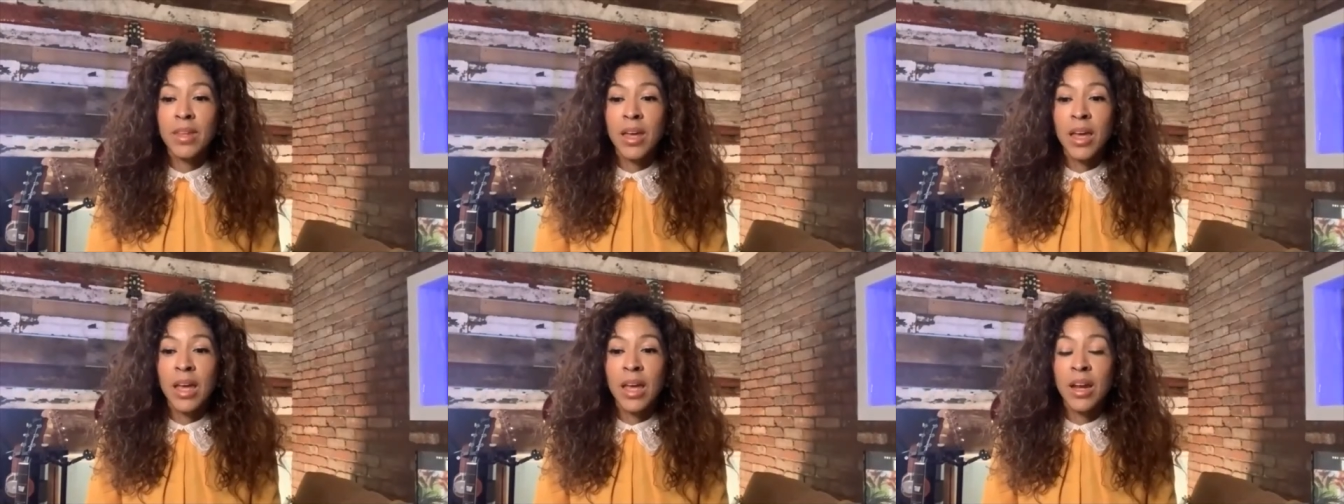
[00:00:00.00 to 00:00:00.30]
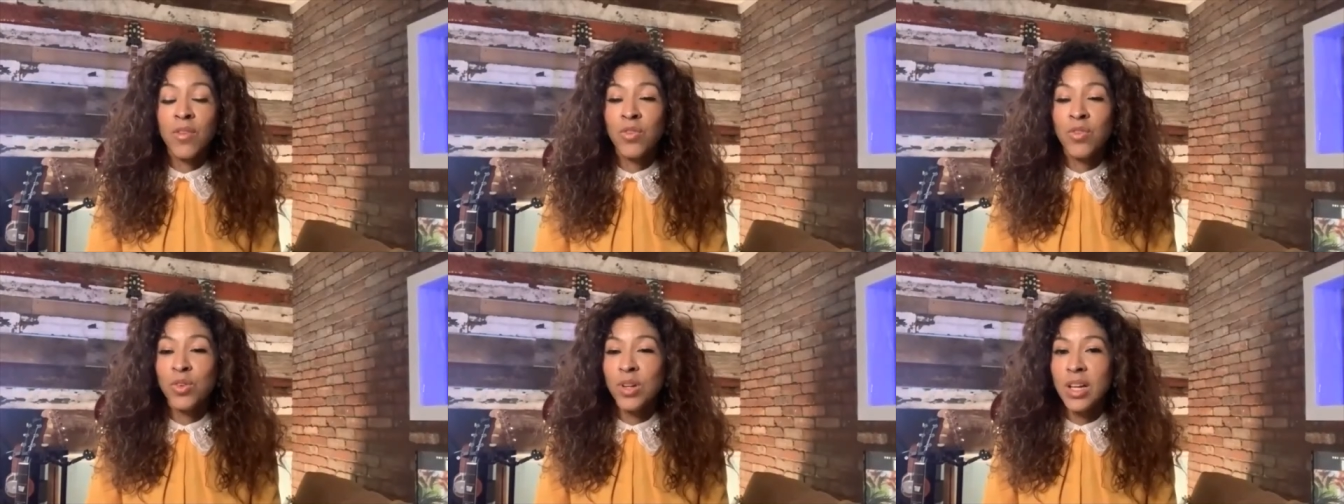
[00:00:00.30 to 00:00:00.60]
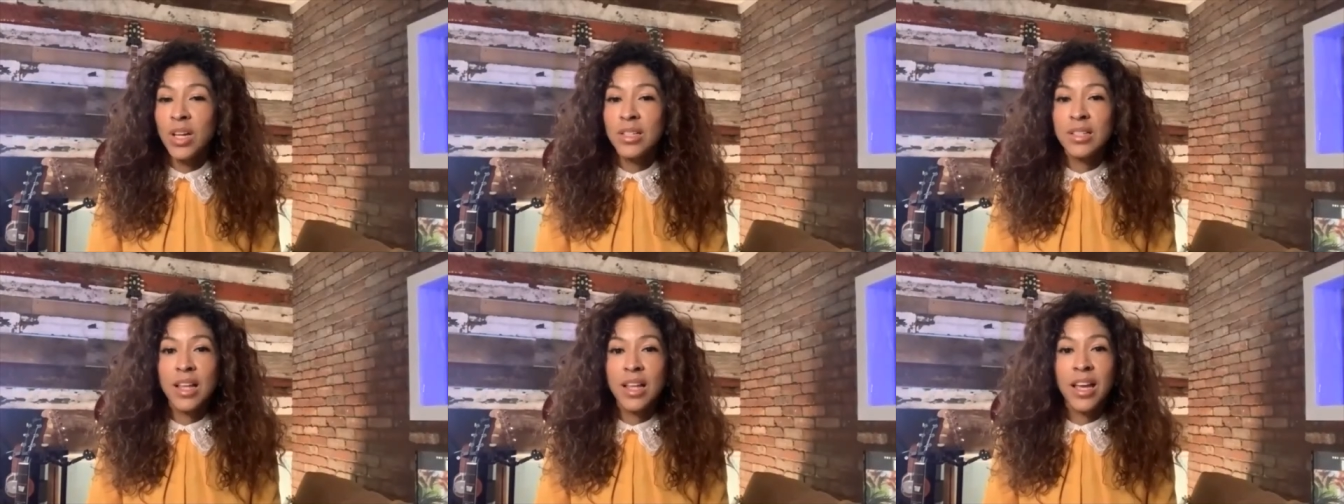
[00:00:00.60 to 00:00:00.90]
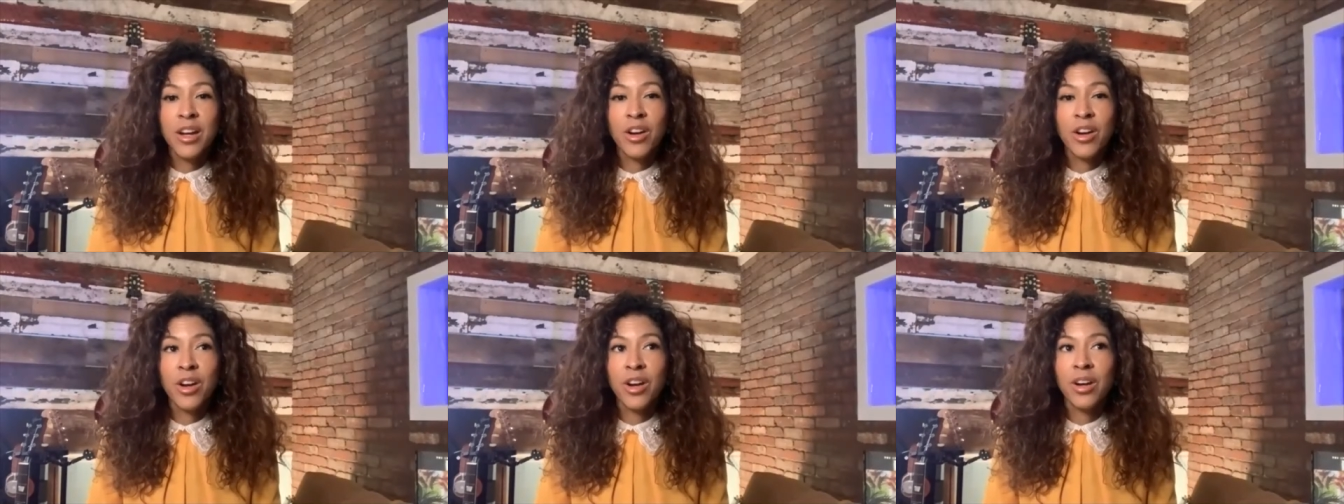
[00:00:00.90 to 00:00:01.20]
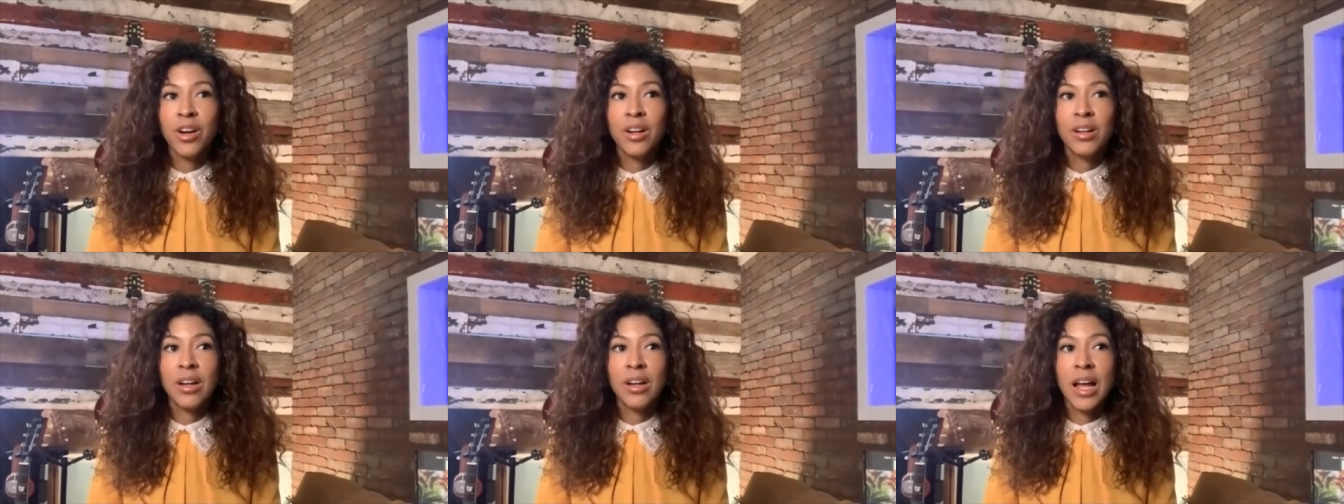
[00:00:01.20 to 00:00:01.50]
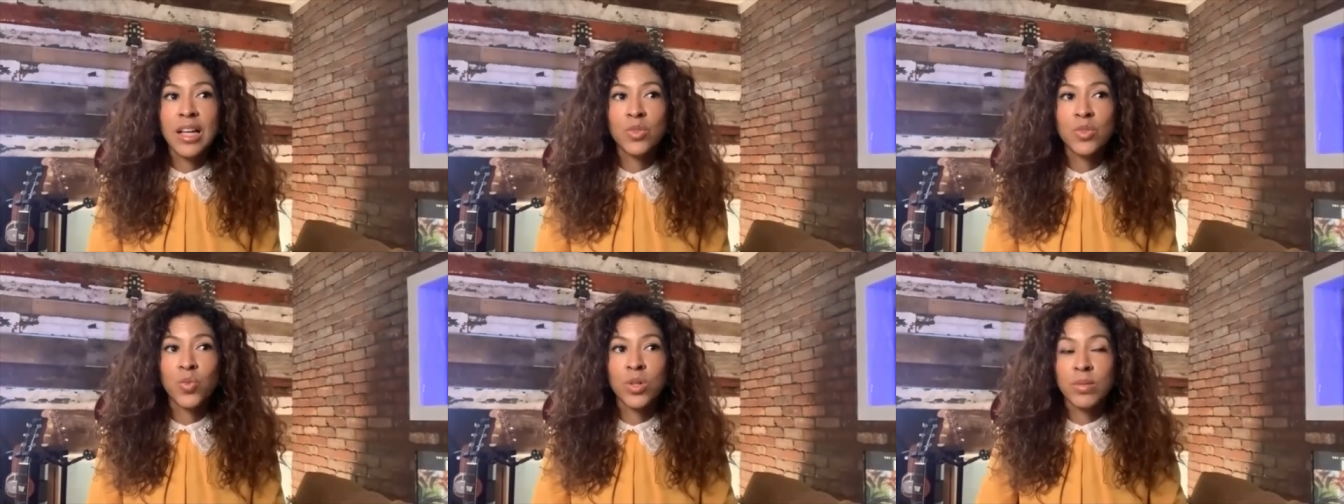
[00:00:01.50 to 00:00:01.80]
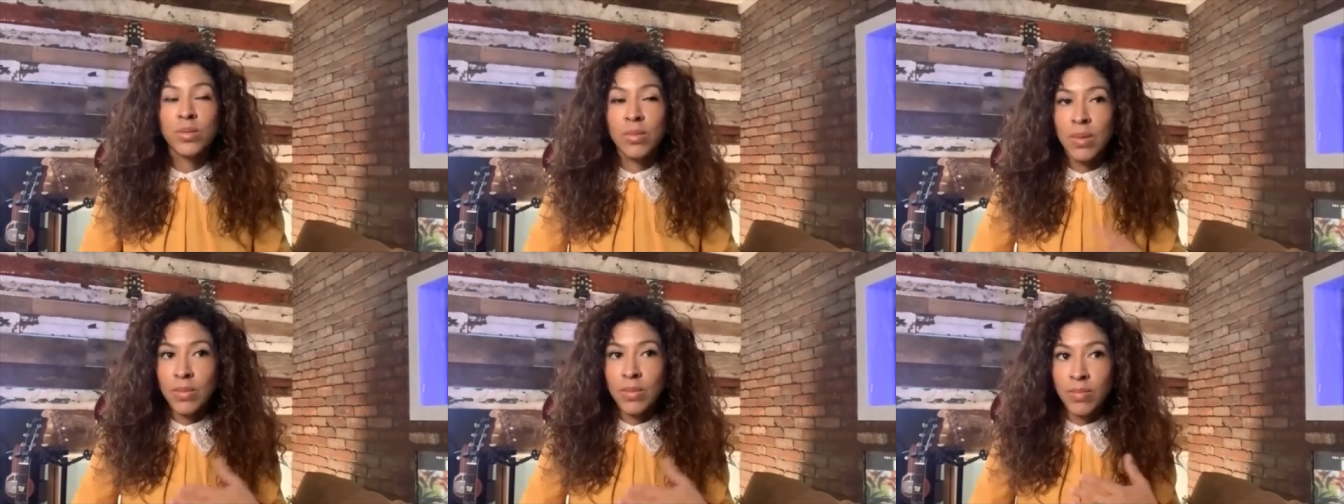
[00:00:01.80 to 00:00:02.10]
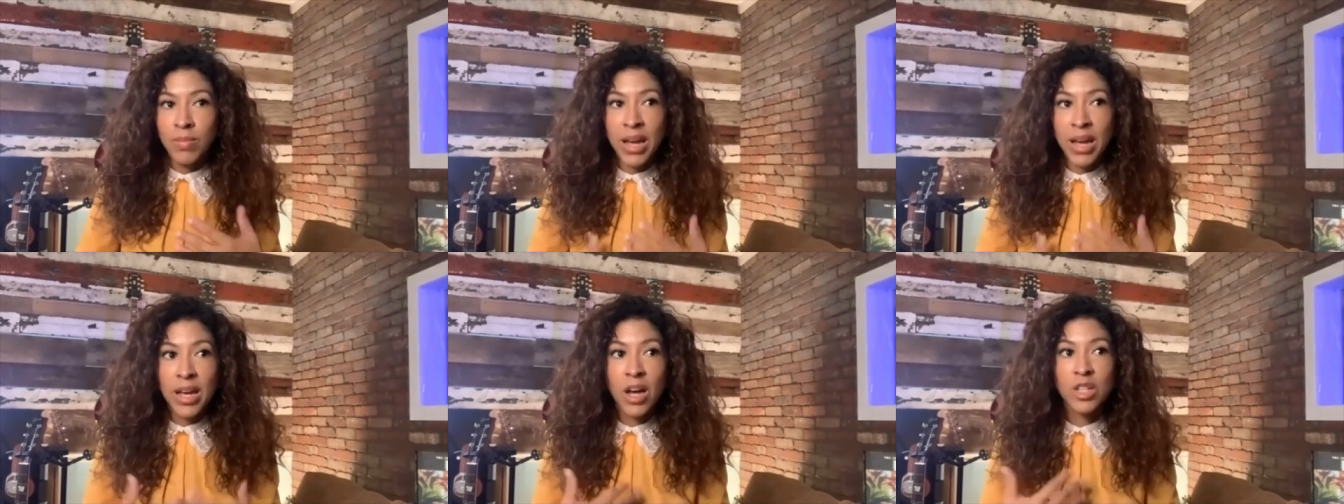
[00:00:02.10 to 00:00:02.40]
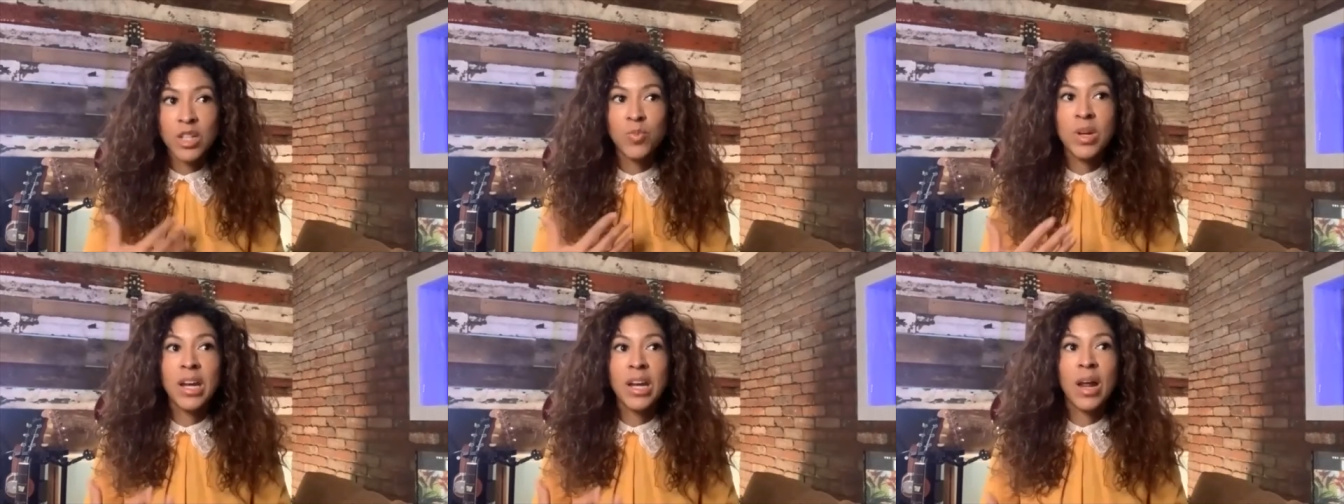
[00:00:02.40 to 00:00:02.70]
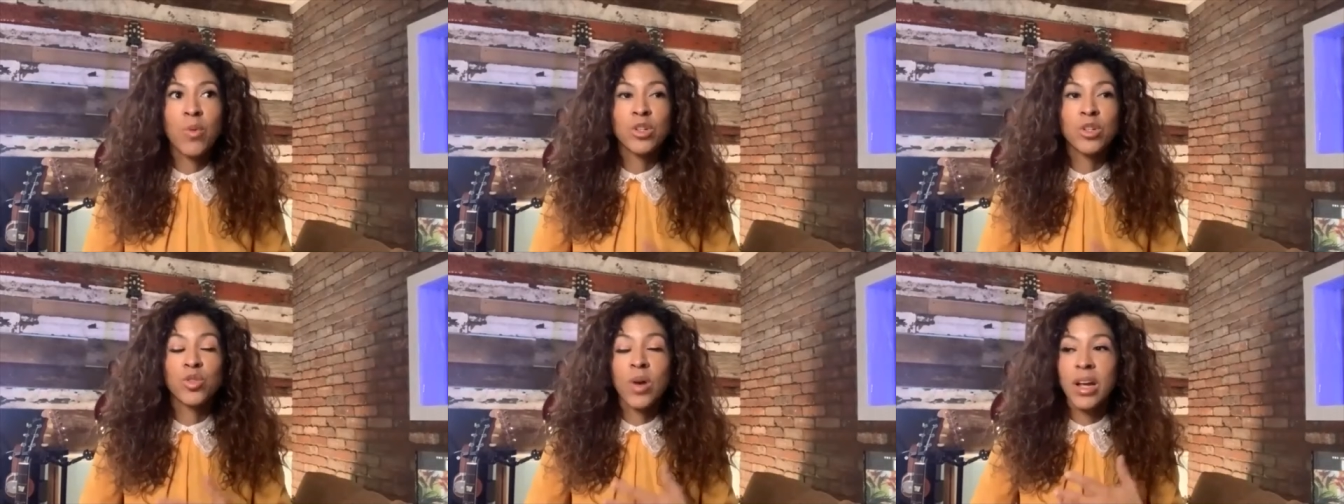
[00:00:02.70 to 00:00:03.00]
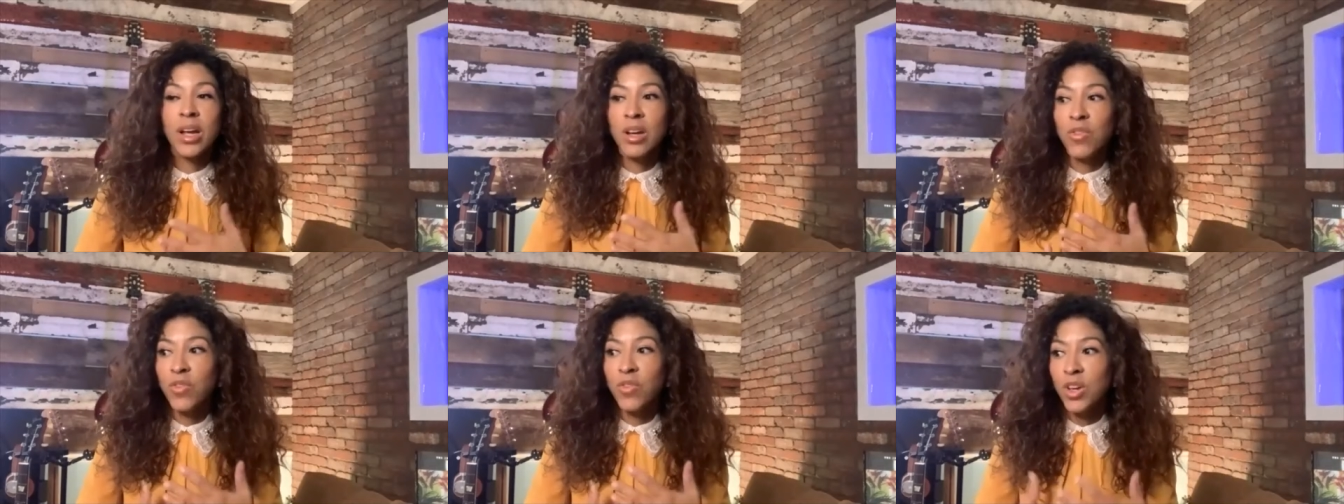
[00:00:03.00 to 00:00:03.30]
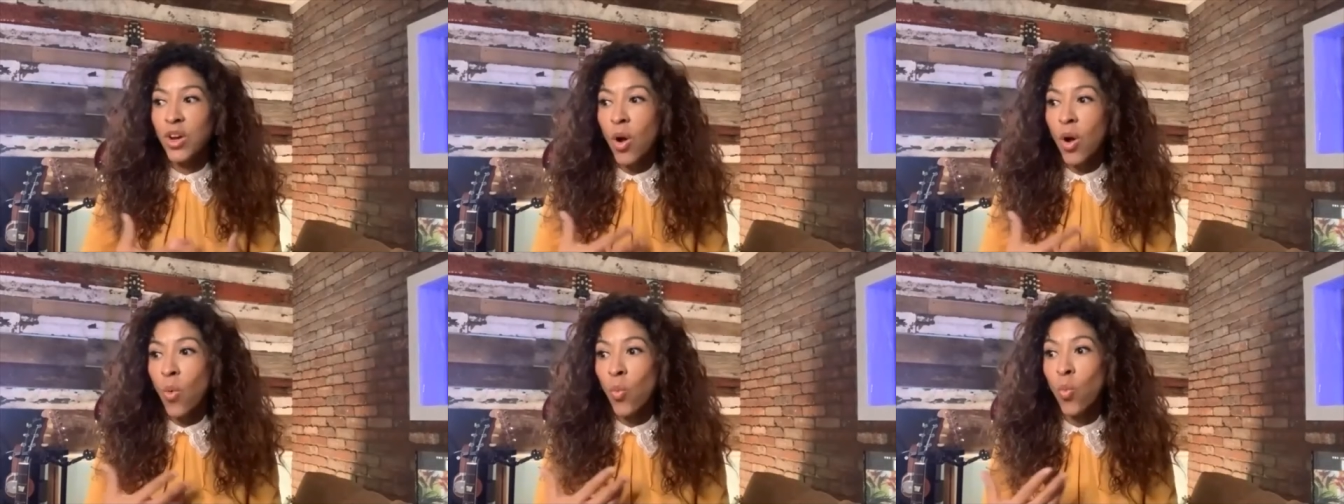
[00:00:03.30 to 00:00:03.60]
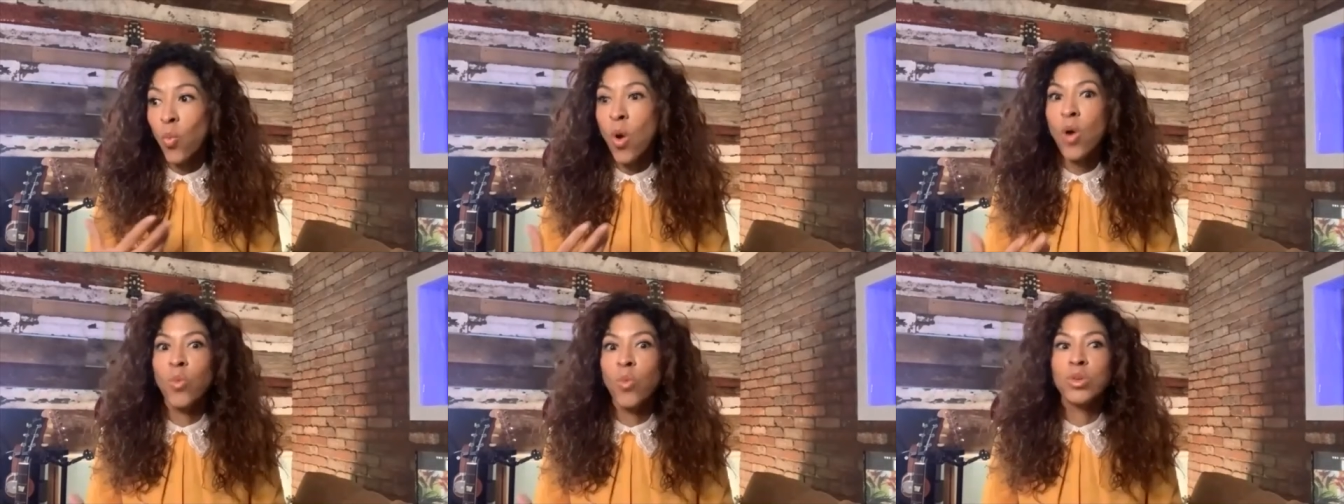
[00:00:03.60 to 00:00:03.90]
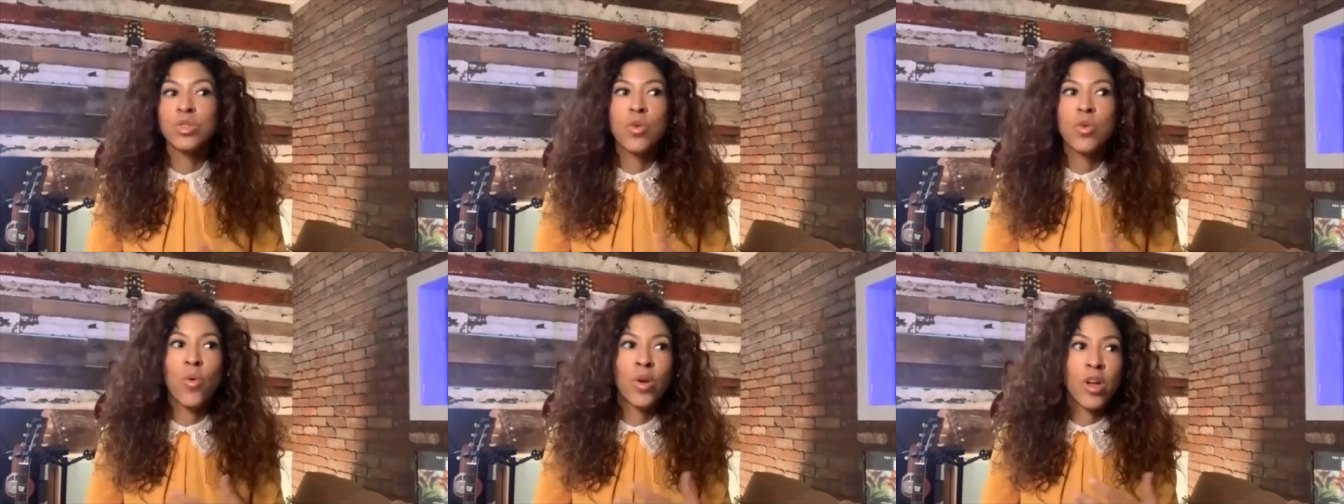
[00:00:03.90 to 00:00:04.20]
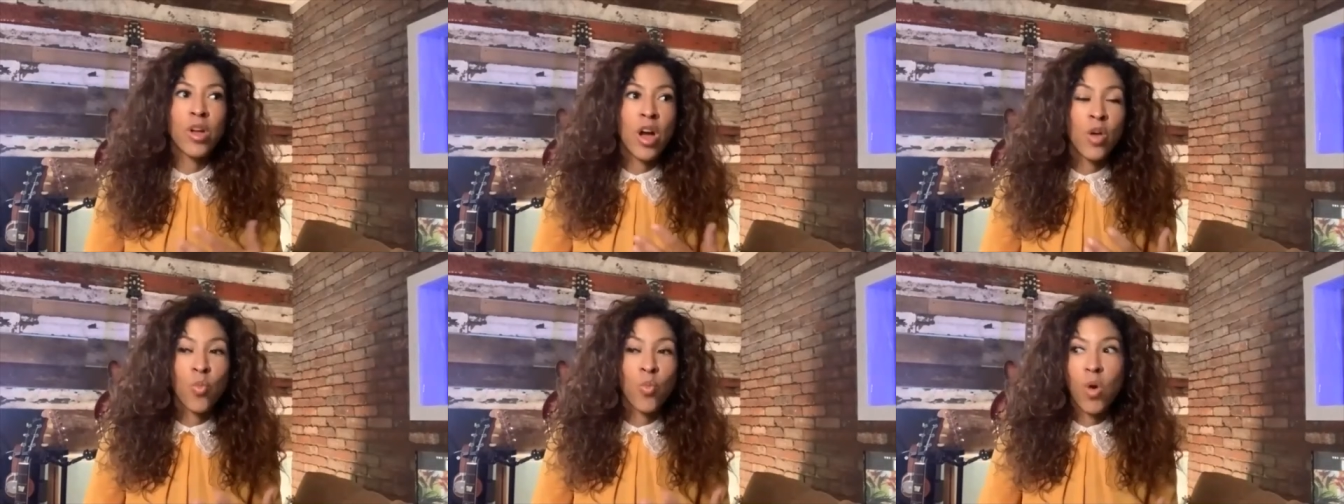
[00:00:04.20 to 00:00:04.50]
a few days later, as my husband and I were trying to figure out what was going on,